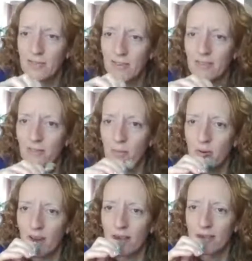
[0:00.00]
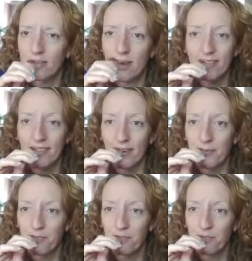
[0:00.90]
Tiger paid Phil for
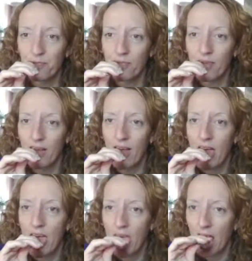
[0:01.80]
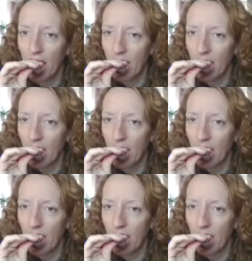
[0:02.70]
bunker lessons. Oh, did he really?